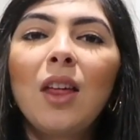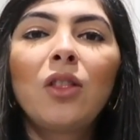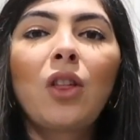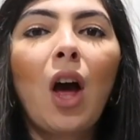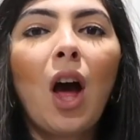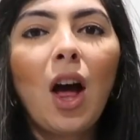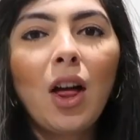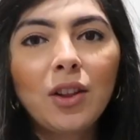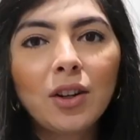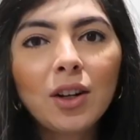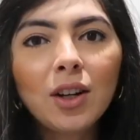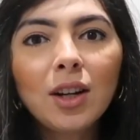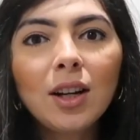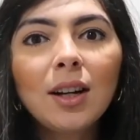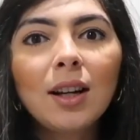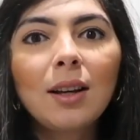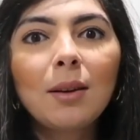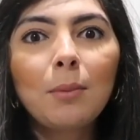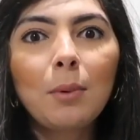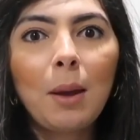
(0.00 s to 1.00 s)
The
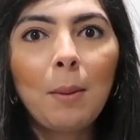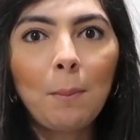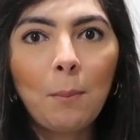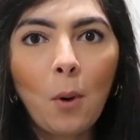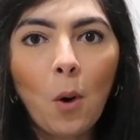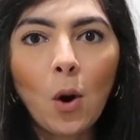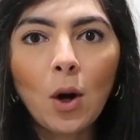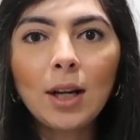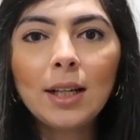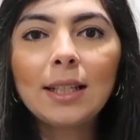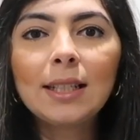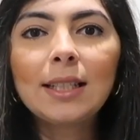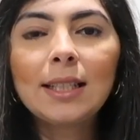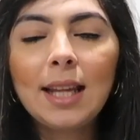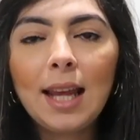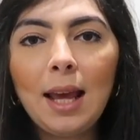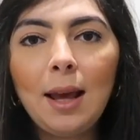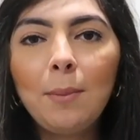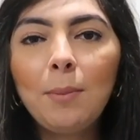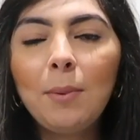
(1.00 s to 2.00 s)
other important
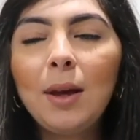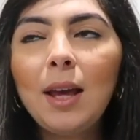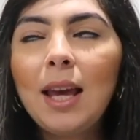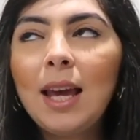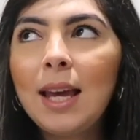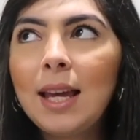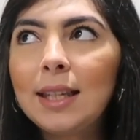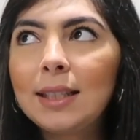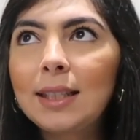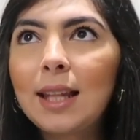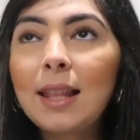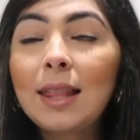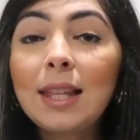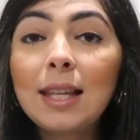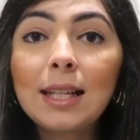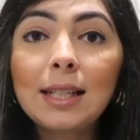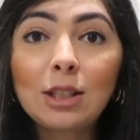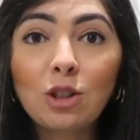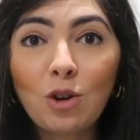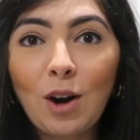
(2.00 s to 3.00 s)
tip is
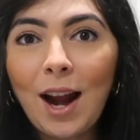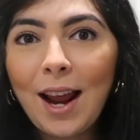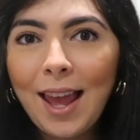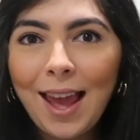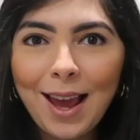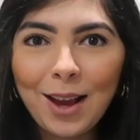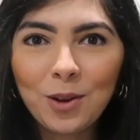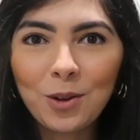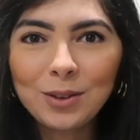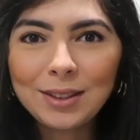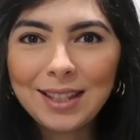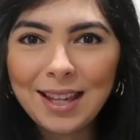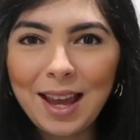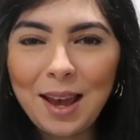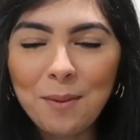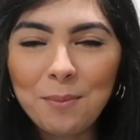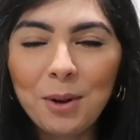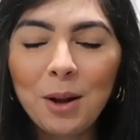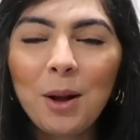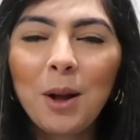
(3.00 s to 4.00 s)
the triangle
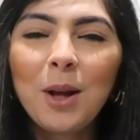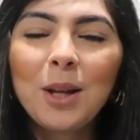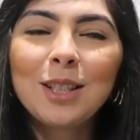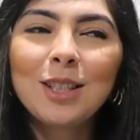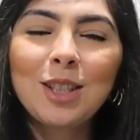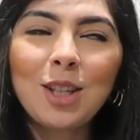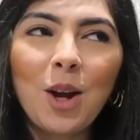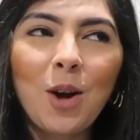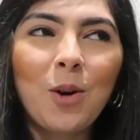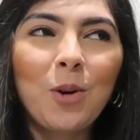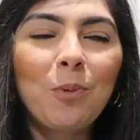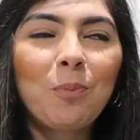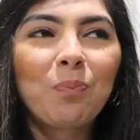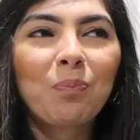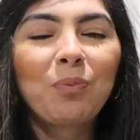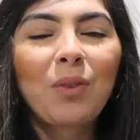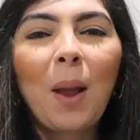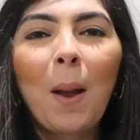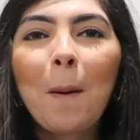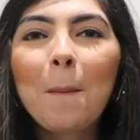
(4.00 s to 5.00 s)
tip. So
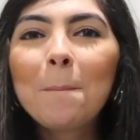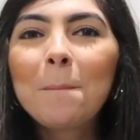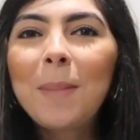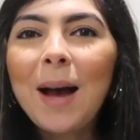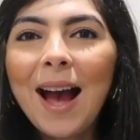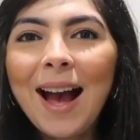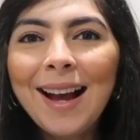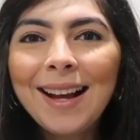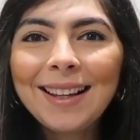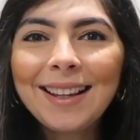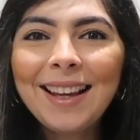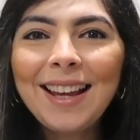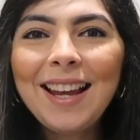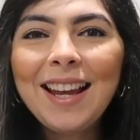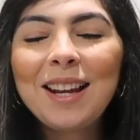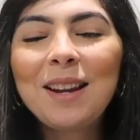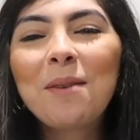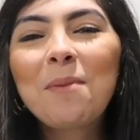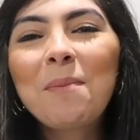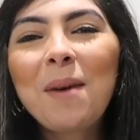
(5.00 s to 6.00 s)
back
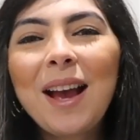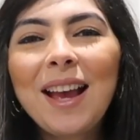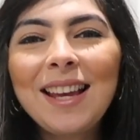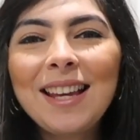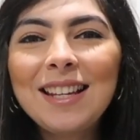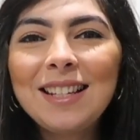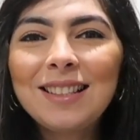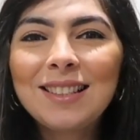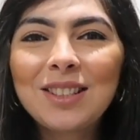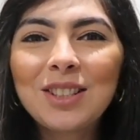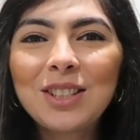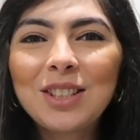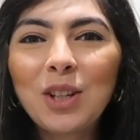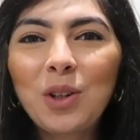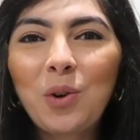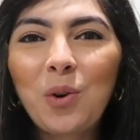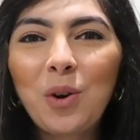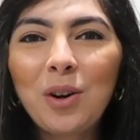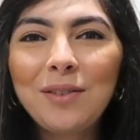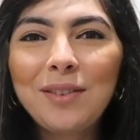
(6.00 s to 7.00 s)
in my Easter
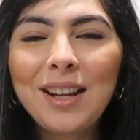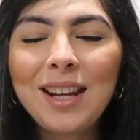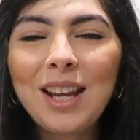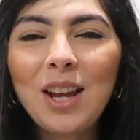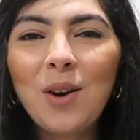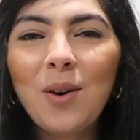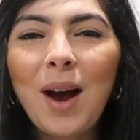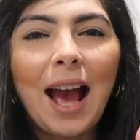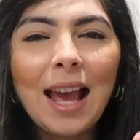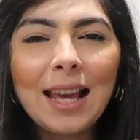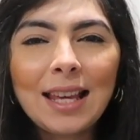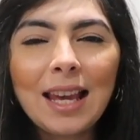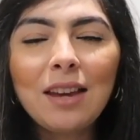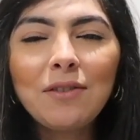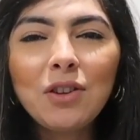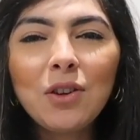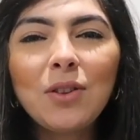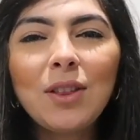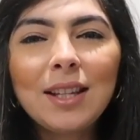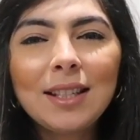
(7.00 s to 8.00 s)
decor video, I
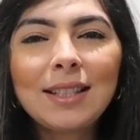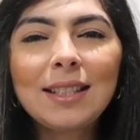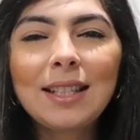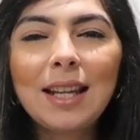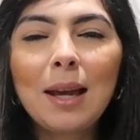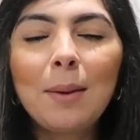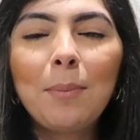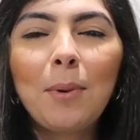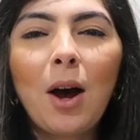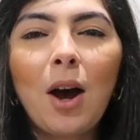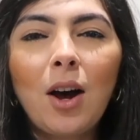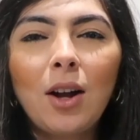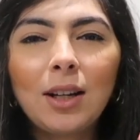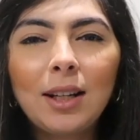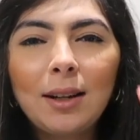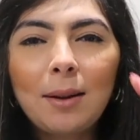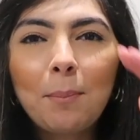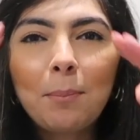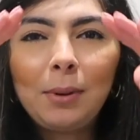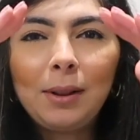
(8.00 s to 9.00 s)
gave you this tip
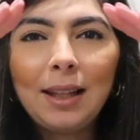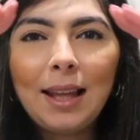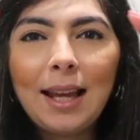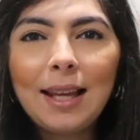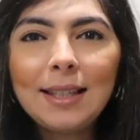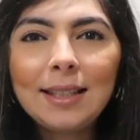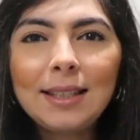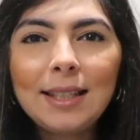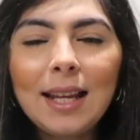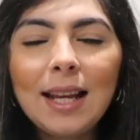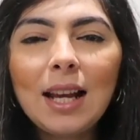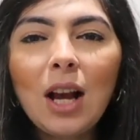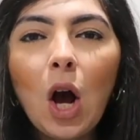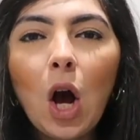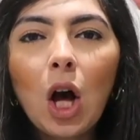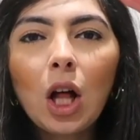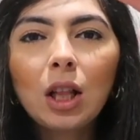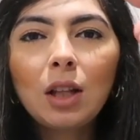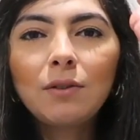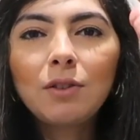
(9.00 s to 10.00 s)
on placing
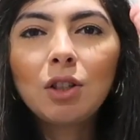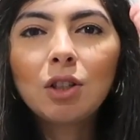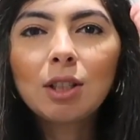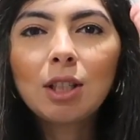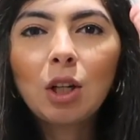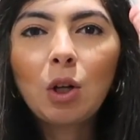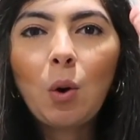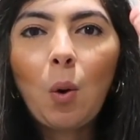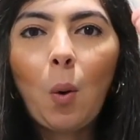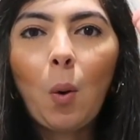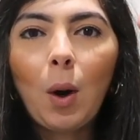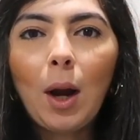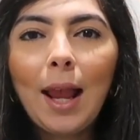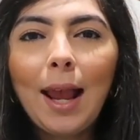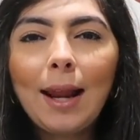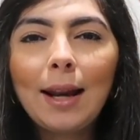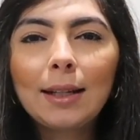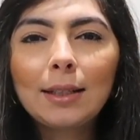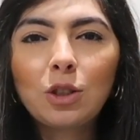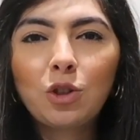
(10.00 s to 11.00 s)
all of your decor
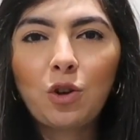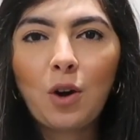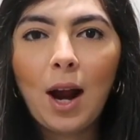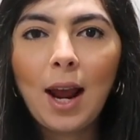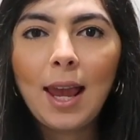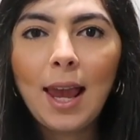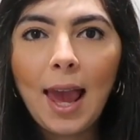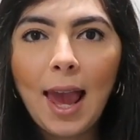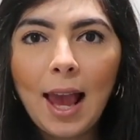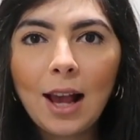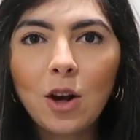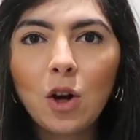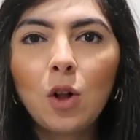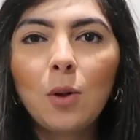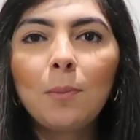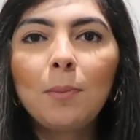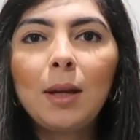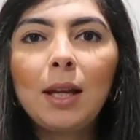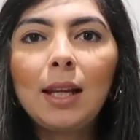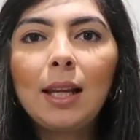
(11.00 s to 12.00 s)
in a
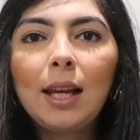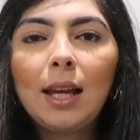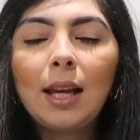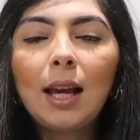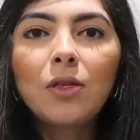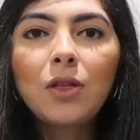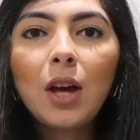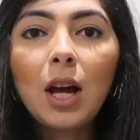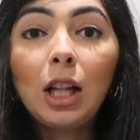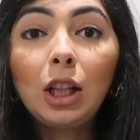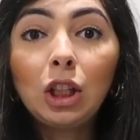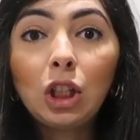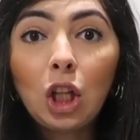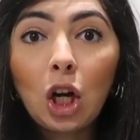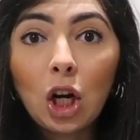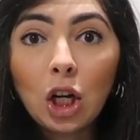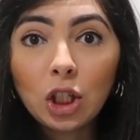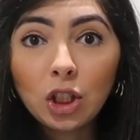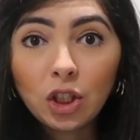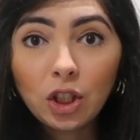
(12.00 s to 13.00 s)
triangle, meaning the
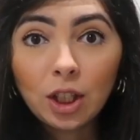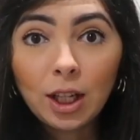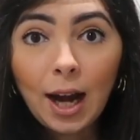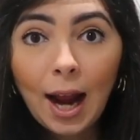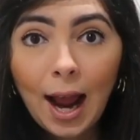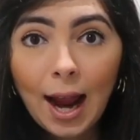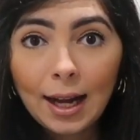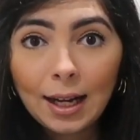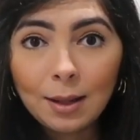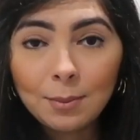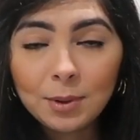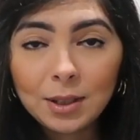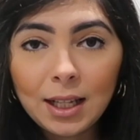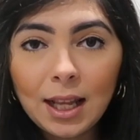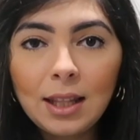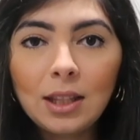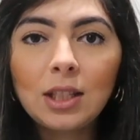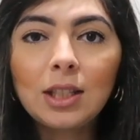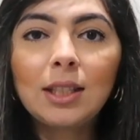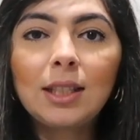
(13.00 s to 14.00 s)
larger items
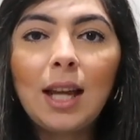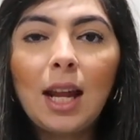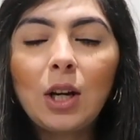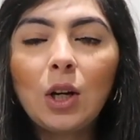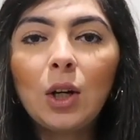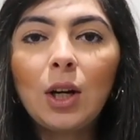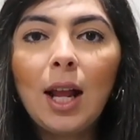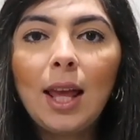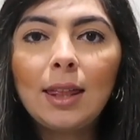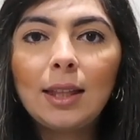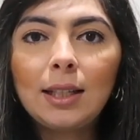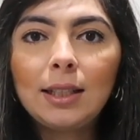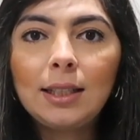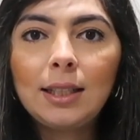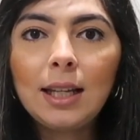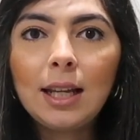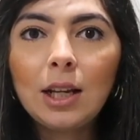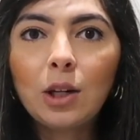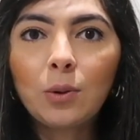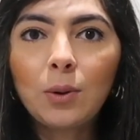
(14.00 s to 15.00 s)
in the center and then
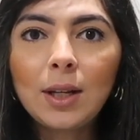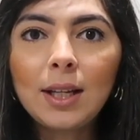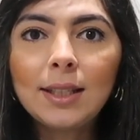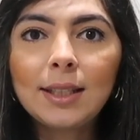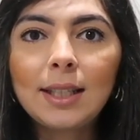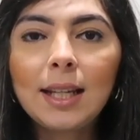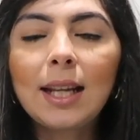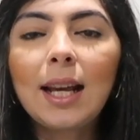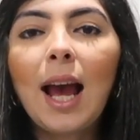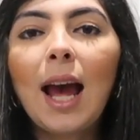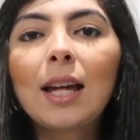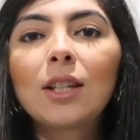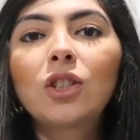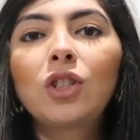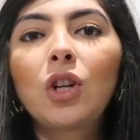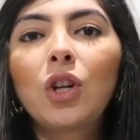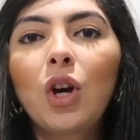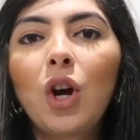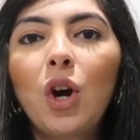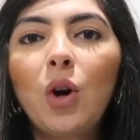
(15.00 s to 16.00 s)
decreasing as
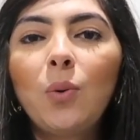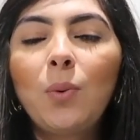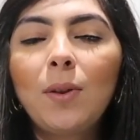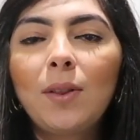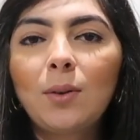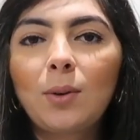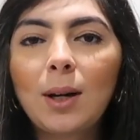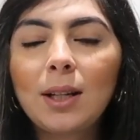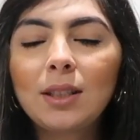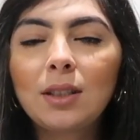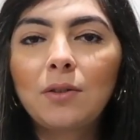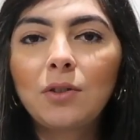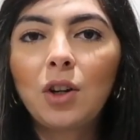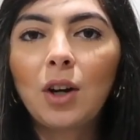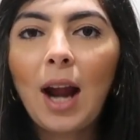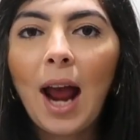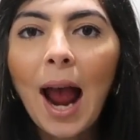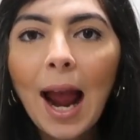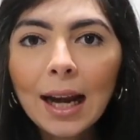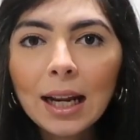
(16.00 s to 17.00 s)
you go with the rest of
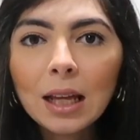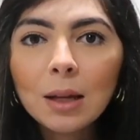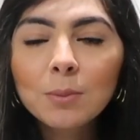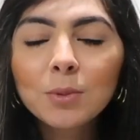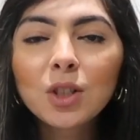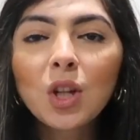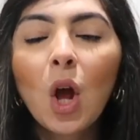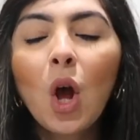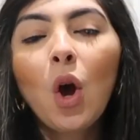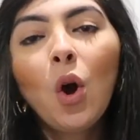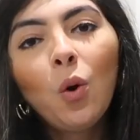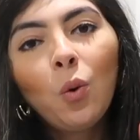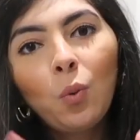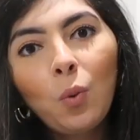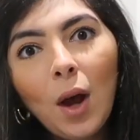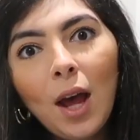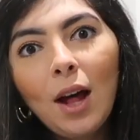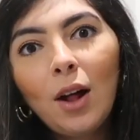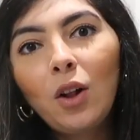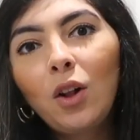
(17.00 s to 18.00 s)
your items.
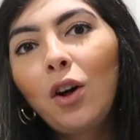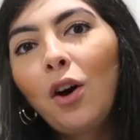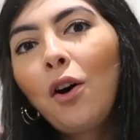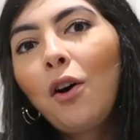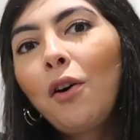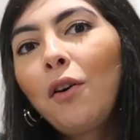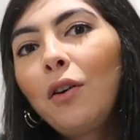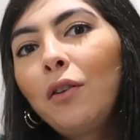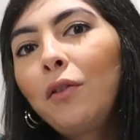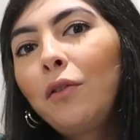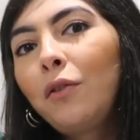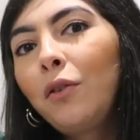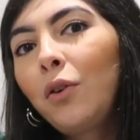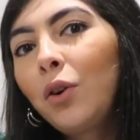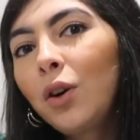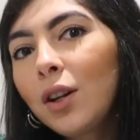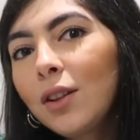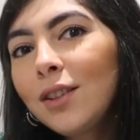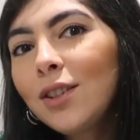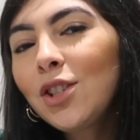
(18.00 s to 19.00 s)
Well,
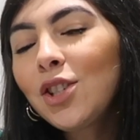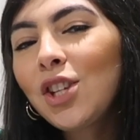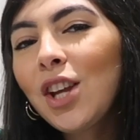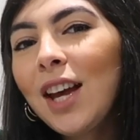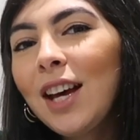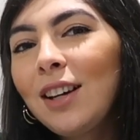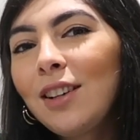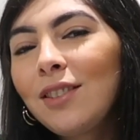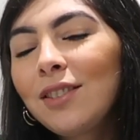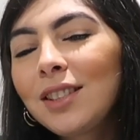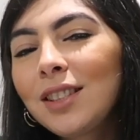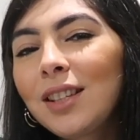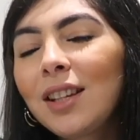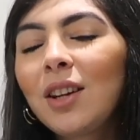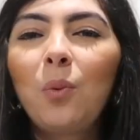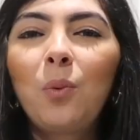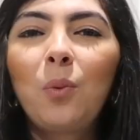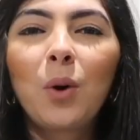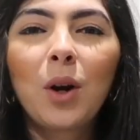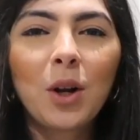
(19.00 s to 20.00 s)
for the shelves,
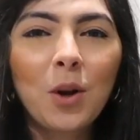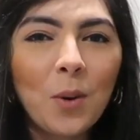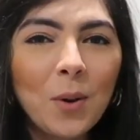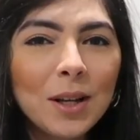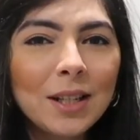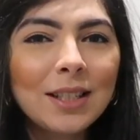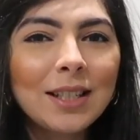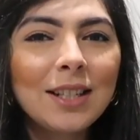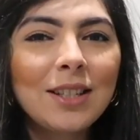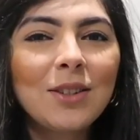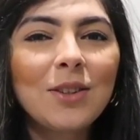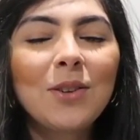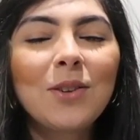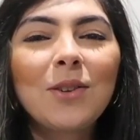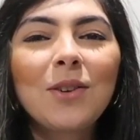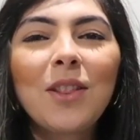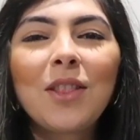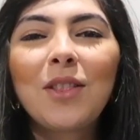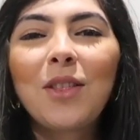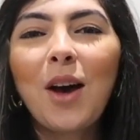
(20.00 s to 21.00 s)
we're going to
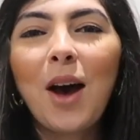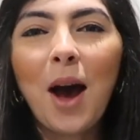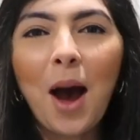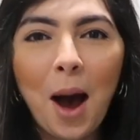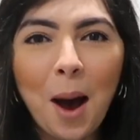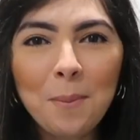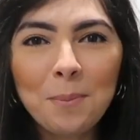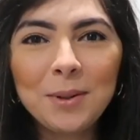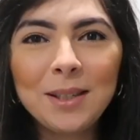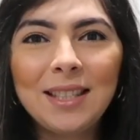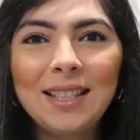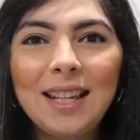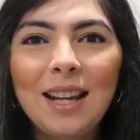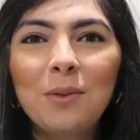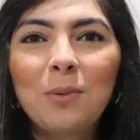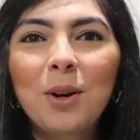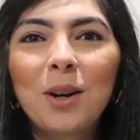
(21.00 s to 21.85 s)
do the opposite.